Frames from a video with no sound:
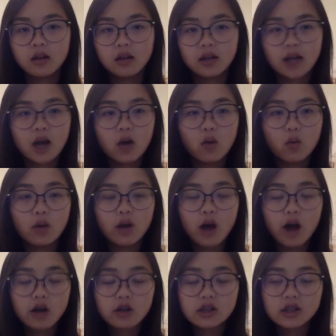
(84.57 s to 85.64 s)
Now, when
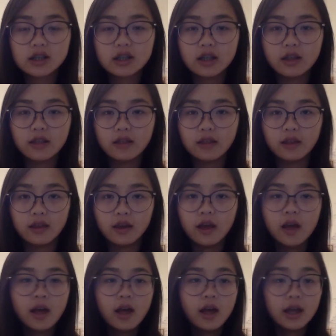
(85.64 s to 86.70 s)
understanding the
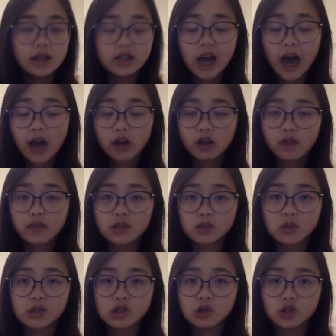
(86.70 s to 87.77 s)
entirety of this
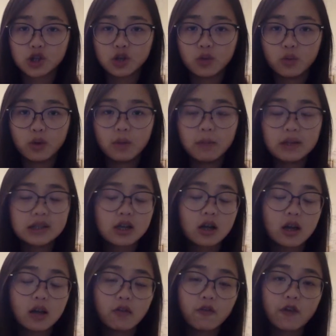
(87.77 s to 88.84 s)
resolution, we must
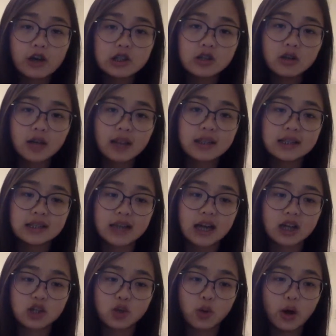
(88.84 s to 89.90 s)
first look at the
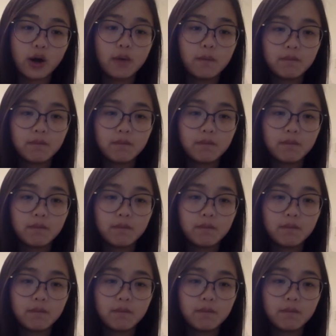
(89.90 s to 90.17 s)
status quo.